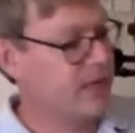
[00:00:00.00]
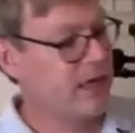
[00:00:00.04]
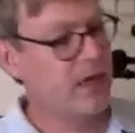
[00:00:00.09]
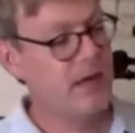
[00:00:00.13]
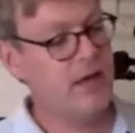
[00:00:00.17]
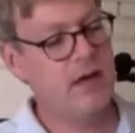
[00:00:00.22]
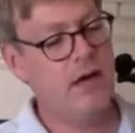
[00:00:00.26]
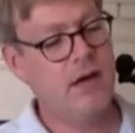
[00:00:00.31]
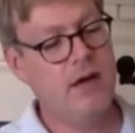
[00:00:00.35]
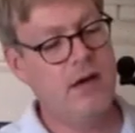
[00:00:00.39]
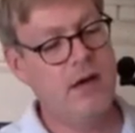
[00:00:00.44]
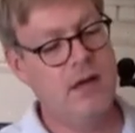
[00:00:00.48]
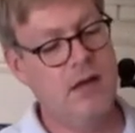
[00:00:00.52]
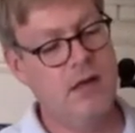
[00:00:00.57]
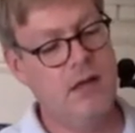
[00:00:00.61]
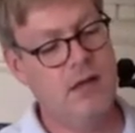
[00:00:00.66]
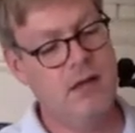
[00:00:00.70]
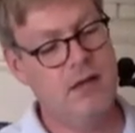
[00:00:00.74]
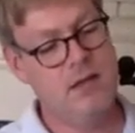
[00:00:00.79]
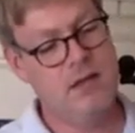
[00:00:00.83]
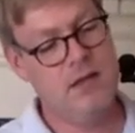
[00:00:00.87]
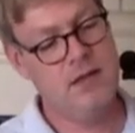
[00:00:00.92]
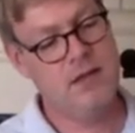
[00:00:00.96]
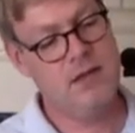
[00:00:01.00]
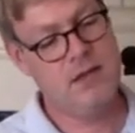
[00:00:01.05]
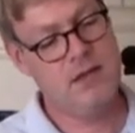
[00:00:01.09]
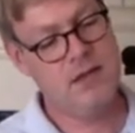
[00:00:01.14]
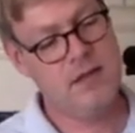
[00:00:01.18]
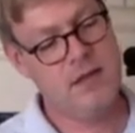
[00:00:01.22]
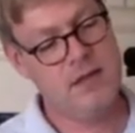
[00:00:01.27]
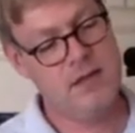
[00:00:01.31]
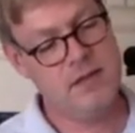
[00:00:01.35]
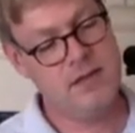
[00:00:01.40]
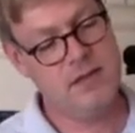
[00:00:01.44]
we got here.
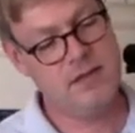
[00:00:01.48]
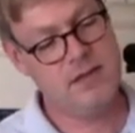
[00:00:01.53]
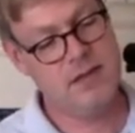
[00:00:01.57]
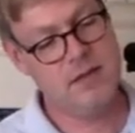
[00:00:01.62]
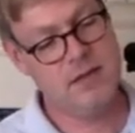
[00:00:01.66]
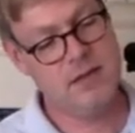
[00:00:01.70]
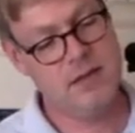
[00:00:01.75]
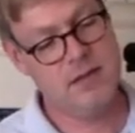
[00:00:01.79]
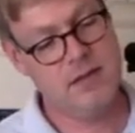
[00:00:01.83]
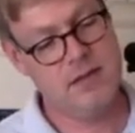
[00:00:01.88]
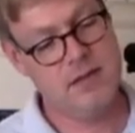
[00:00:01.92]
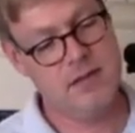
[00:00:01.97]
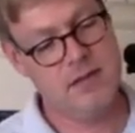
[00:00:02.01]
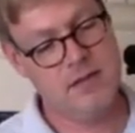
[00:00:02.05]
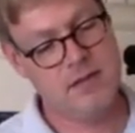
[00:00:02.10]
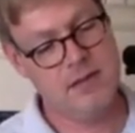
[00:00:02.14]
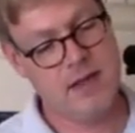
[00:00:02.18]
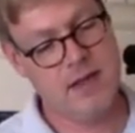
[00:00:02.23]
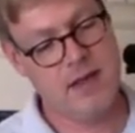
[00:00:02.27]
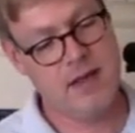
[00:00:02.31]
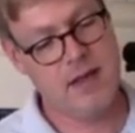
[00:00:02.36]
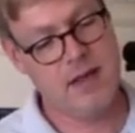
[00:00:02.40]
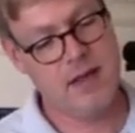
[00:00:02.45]
This is